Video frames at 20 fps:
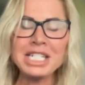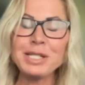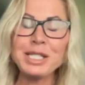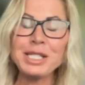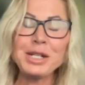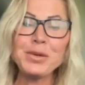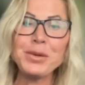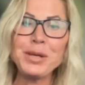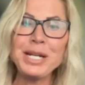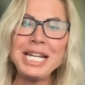It was
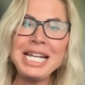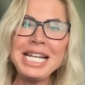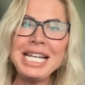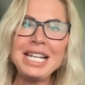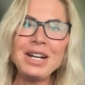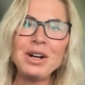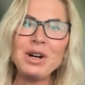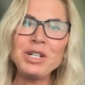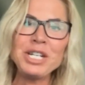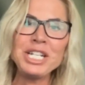a
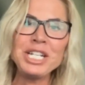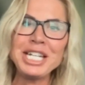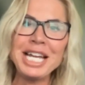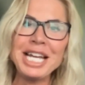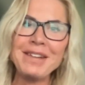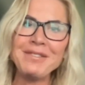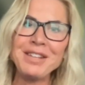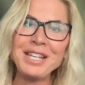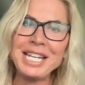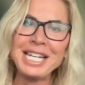real honor to
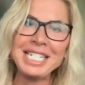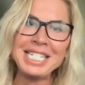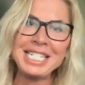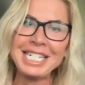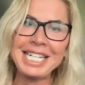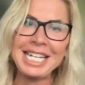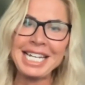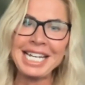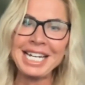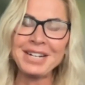have you here
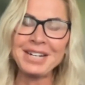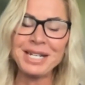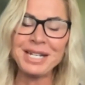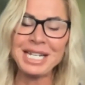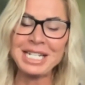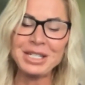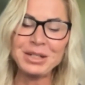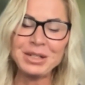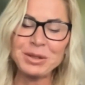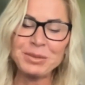today. I
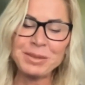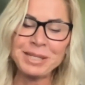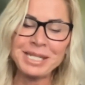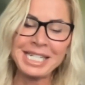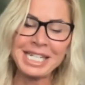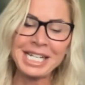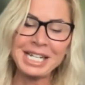really enjoyed myself.